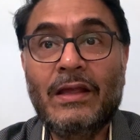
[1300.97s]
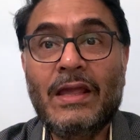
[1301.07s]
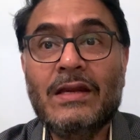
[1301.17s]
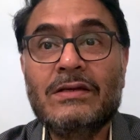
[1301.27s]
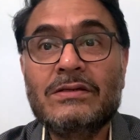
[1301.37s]

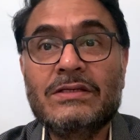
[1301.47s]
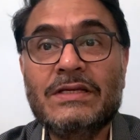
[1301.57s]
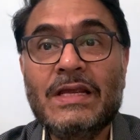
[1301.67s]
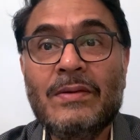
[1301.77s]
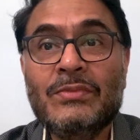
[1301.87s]
It
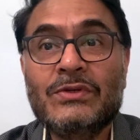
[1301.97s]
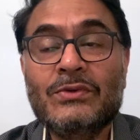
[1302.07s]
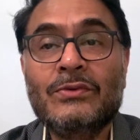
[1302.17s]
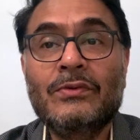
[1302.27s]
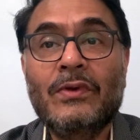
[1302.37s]
seems
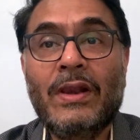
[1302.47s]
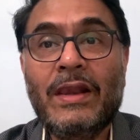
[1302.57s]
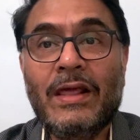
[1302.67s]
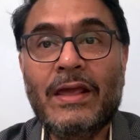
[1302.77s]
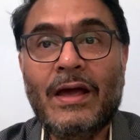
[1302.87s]
to
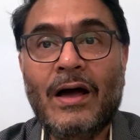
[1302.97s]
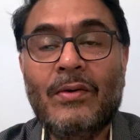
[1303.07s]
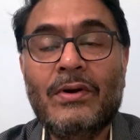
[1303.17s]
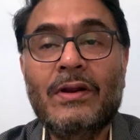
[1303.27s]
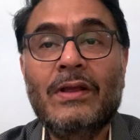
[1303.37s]
lay
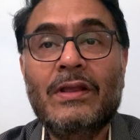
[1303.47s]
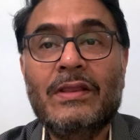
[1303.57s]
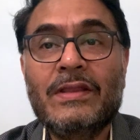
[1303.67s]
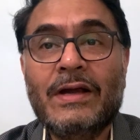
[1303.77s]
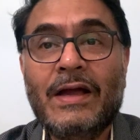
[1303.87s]
out
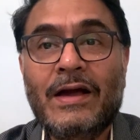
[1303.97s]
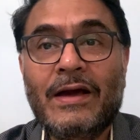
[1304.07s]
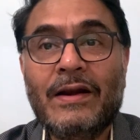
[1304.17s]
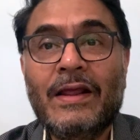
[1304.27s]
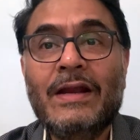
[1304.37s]
the
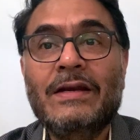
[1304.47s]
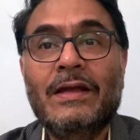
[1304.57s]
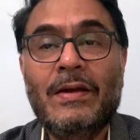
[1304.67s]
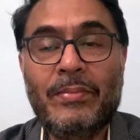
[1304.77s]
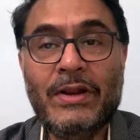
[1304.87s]

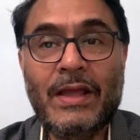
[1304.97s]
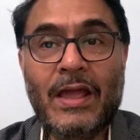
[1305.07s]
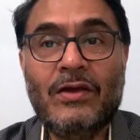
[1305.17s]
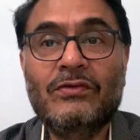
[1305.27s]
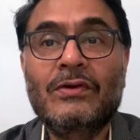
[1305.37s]
correct
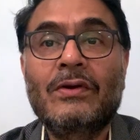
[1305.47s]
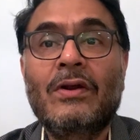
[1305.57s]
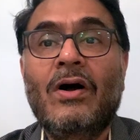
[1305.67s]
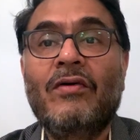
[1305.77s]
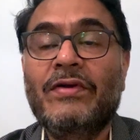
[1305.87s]

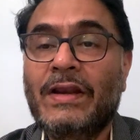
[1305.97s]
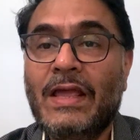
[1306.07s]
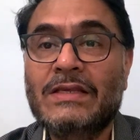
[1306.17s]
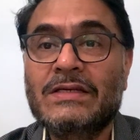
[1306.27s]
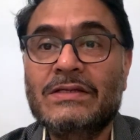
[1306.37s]
application of an
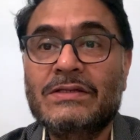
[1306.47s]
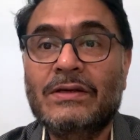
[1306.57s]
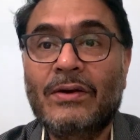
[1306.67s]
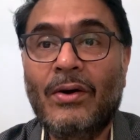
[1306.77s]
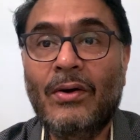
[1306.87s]

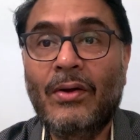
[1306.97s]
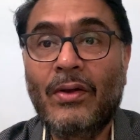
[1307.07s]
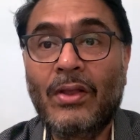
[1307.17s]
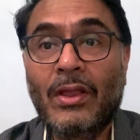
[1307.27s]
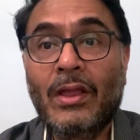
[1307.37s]
existing law.
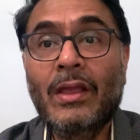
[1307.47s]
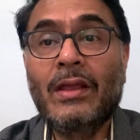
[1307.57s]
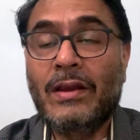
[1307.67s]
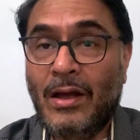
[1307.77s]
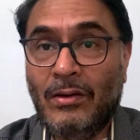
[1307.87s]

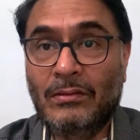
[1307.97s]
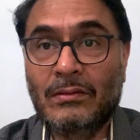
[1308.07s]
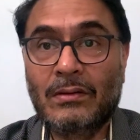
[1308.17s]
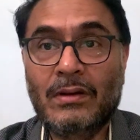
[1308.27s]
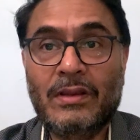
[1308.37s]

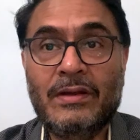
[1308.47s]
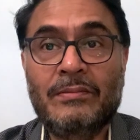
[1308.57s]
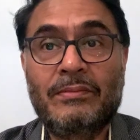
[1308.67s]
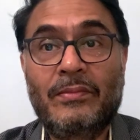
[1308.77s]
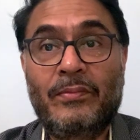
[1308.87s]
Now,
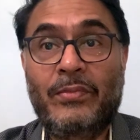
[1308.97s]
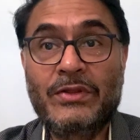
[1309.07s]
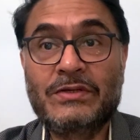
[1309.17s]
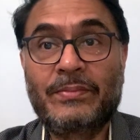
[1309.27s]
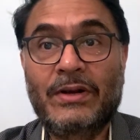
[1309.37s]
the
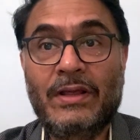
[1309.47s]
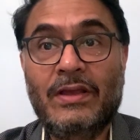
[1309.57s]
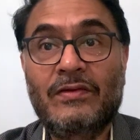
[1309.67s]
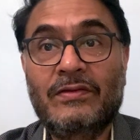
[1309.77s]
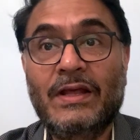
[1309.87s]
principle
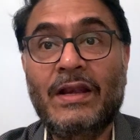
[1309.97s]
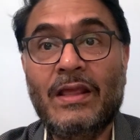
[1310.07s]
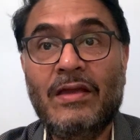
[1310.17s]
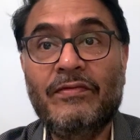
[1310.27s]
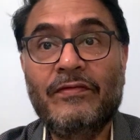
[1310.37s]
is that
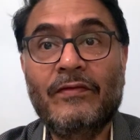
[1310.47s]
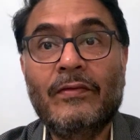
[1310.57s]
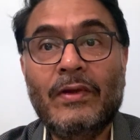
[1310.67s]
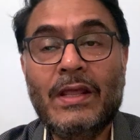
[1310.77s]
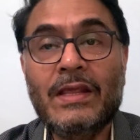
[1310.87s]
if
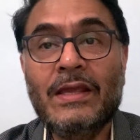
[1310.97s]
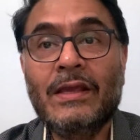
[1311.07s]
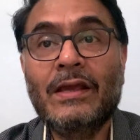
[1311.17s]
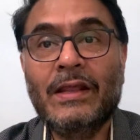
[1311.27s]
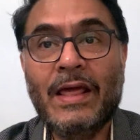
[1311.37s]

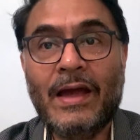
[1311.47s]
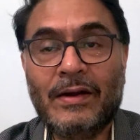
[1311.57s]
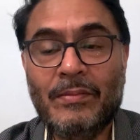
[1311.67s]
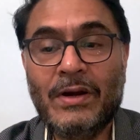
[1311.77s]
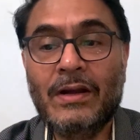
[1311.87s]
any
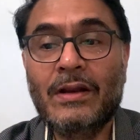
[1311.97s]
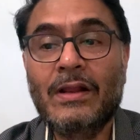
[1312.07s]
enactment